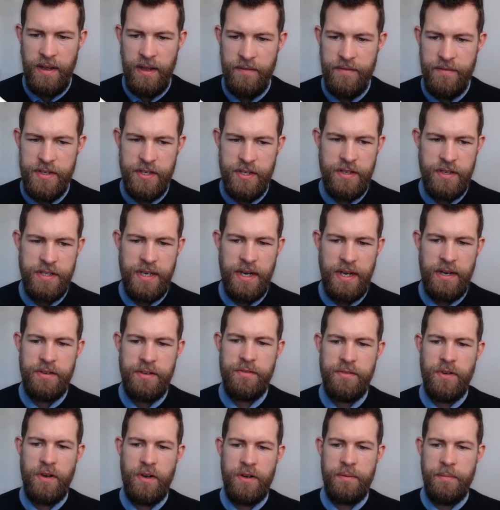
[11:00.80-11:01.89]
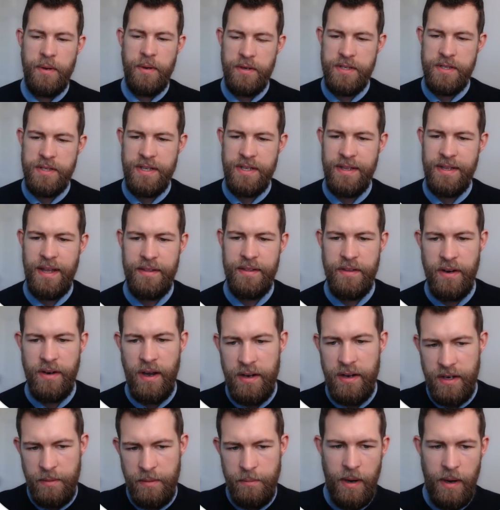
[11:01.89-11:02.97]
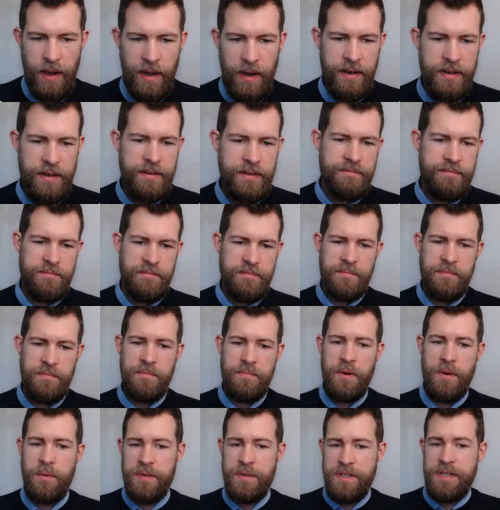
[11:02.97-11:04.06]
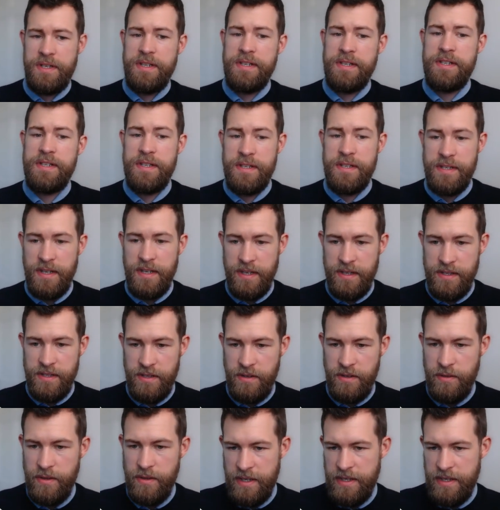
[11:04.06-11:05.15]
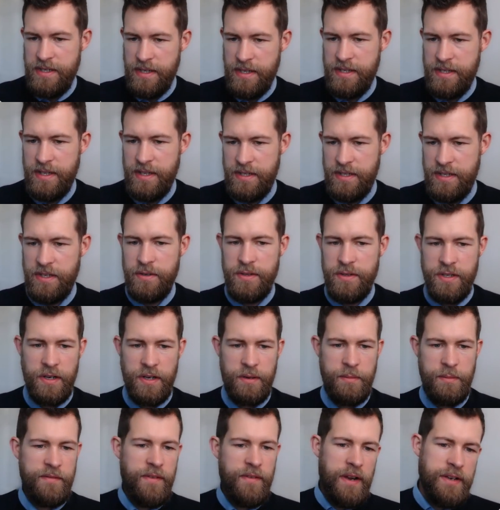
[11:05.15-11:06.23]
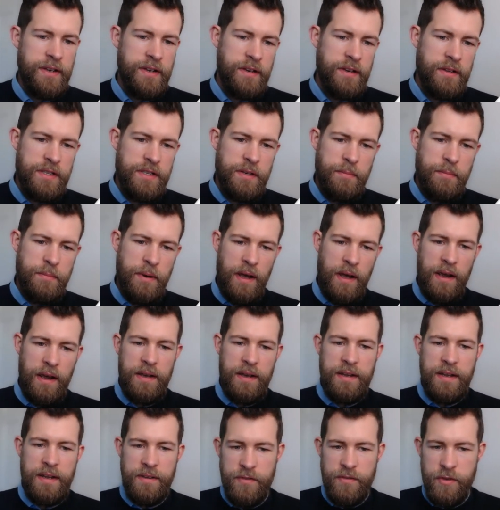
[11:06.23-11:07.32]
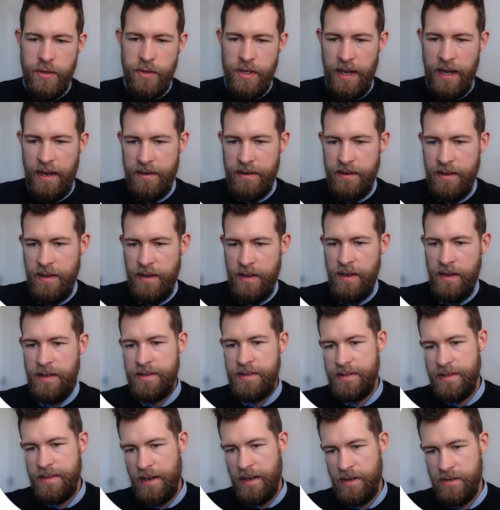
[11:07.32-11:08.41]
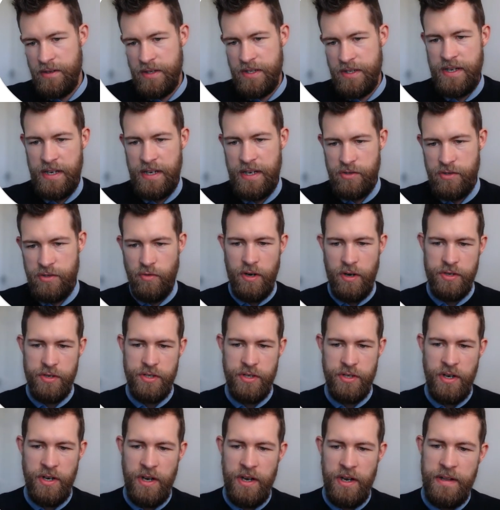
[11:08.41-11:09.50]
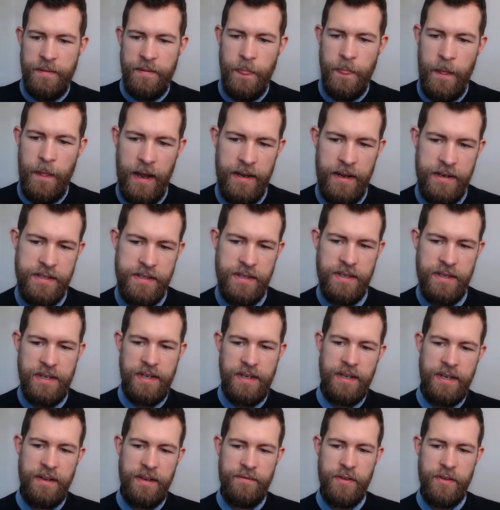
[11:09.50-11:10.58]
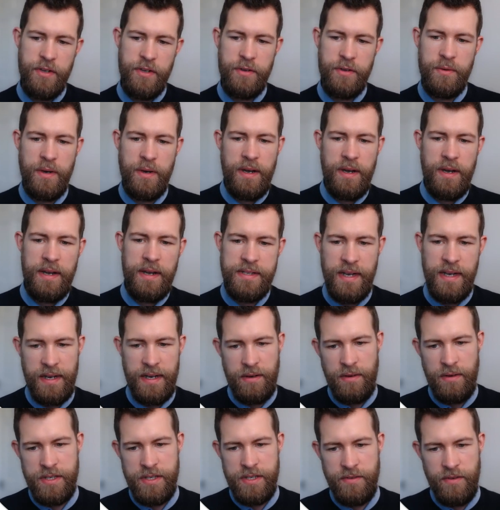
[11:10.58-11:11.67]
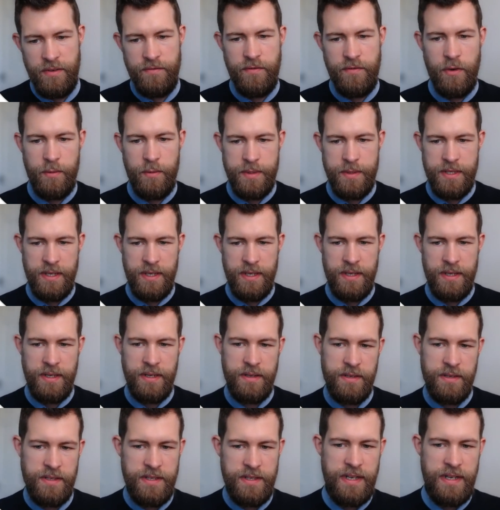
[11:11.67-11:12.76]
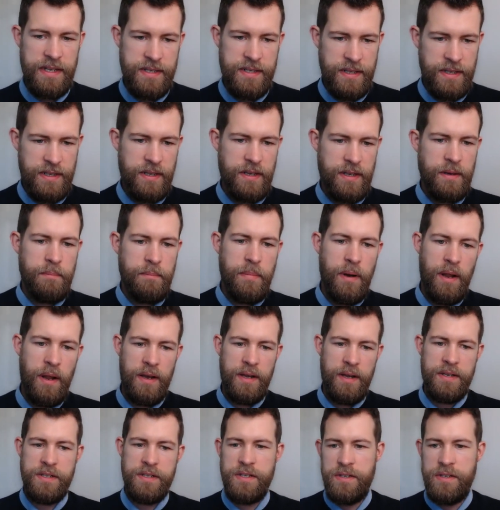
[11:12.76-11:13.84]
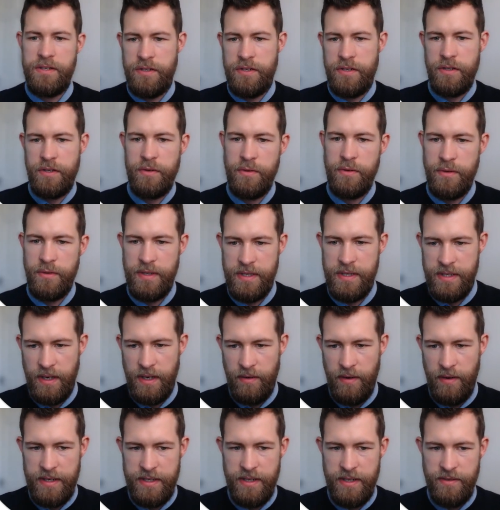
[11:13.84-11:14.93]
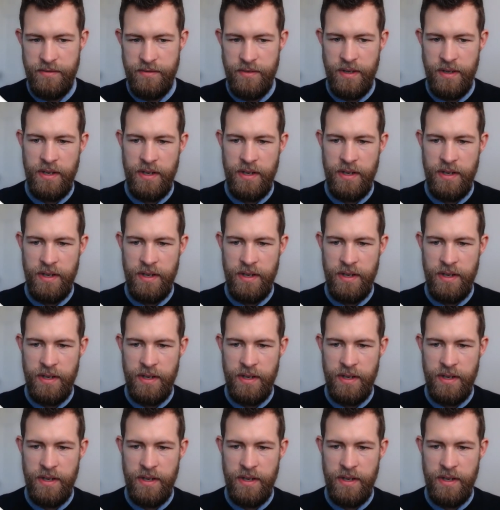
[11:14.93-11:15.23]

if it turns out you've got components in there that aren't compliant, well, what's the easiest thing to do? The easiest thing to do is going to be find another supplier, if you can, that understands RoHS, that can give you a declaration of conformity stating compliance to this directive.